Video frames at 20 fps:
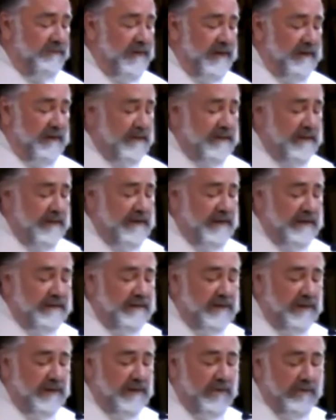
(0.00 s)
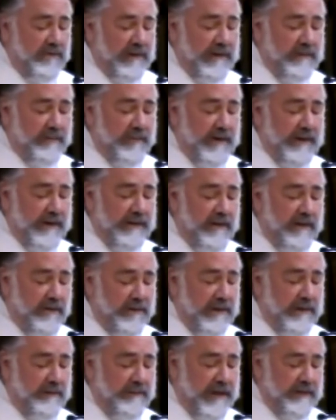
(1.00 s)
his glory upon the
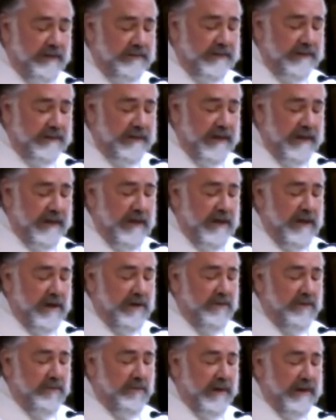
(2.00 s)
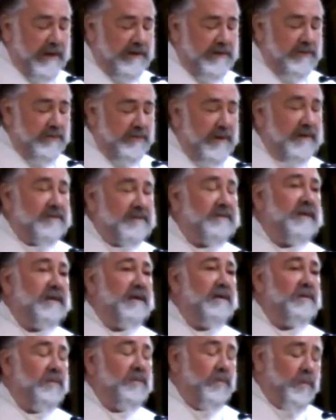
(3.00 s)
holy mountain, grant to us
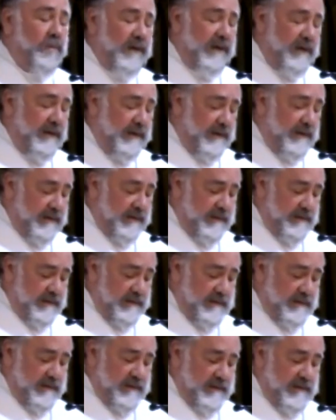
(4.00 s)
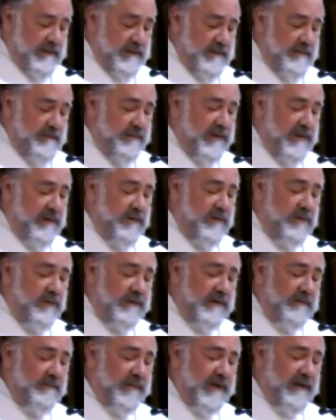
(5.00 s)
that we,
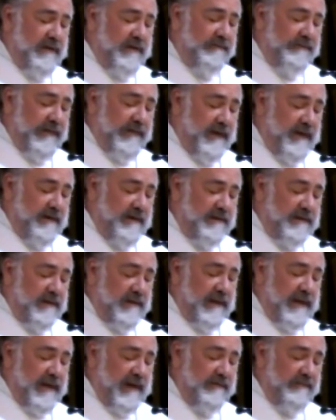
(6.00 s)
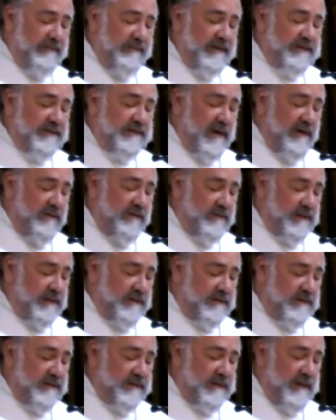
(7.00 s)
beholding by faith the light of his
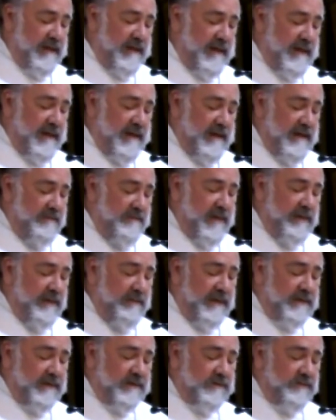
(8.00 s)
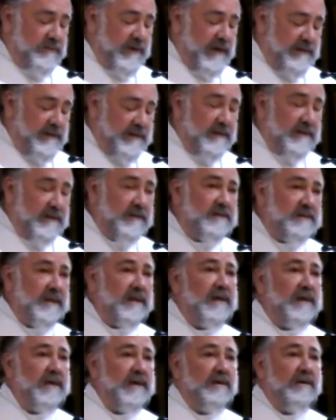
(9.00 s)
countenance, may be strengthened
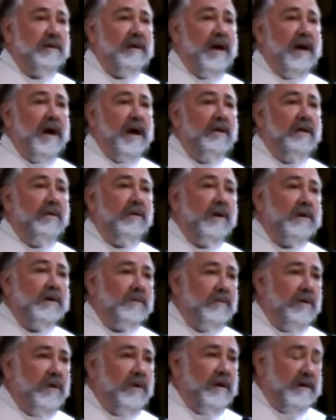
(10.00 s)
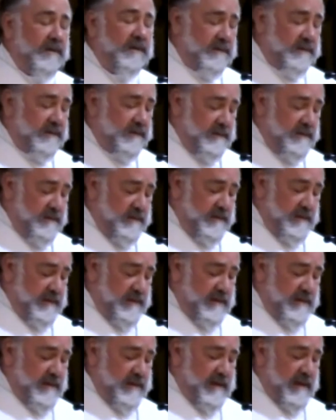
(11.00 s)
to hear our cross
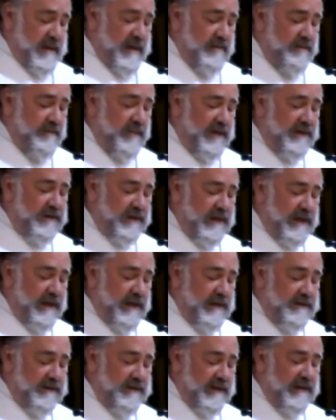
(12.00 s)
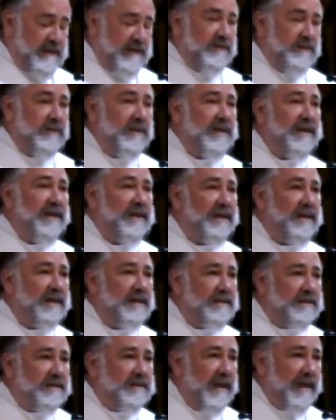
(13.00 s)
and be changed into
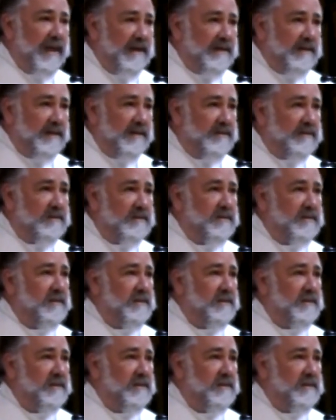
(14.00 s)
his likeness,